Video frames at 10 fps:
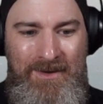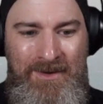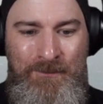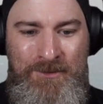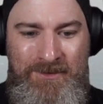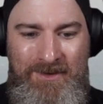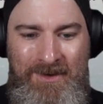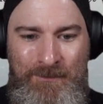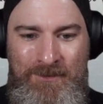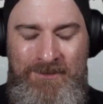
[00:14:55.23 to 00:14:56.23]
it was
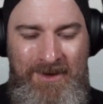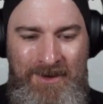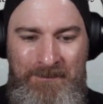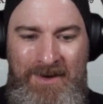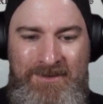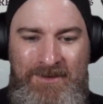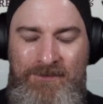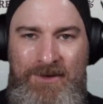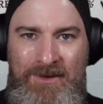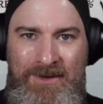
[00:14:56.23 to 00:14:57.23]
an amazing
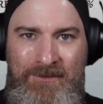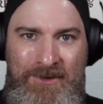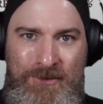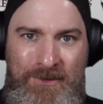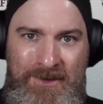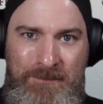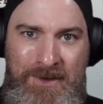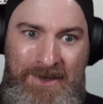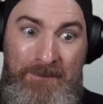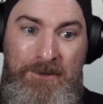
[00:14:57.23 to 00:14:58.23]
feeling eventually
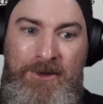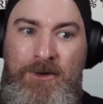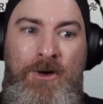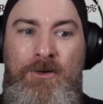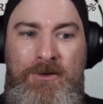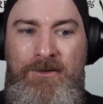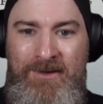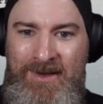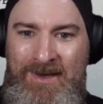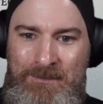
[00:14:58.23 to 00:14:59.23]
being able to conquer
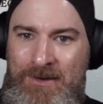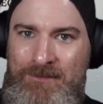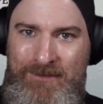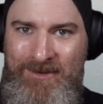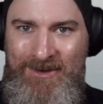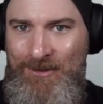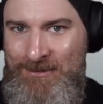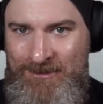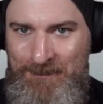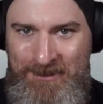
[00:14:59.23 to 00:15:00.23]
the game after you've
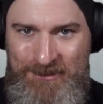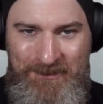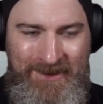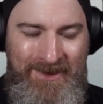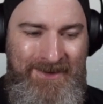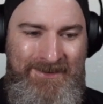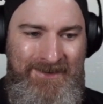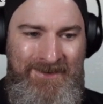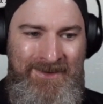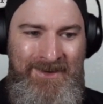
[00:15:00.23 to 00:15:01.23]
unlocked so much of the
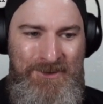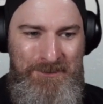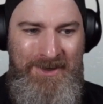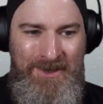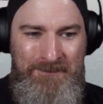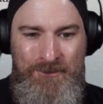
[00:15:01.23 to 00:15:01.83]
castle and you become